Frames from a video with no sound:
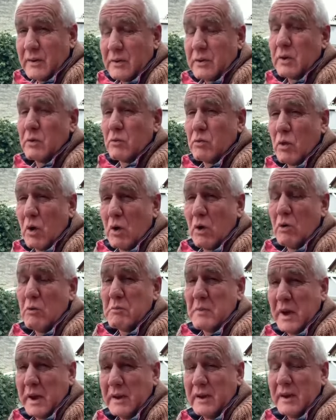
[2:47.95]
the Royal
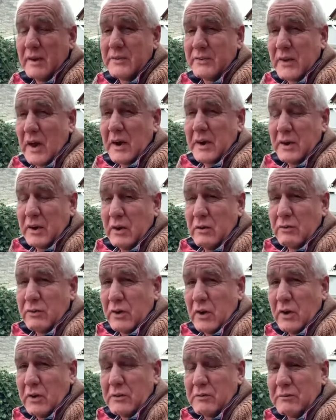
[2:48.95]
Mint has done a
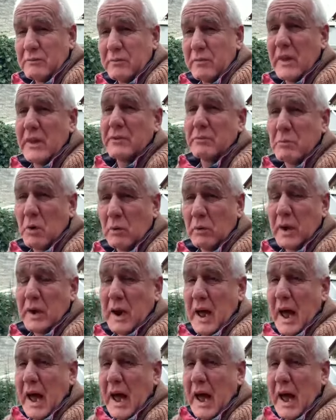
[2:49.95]
U-turn this morning.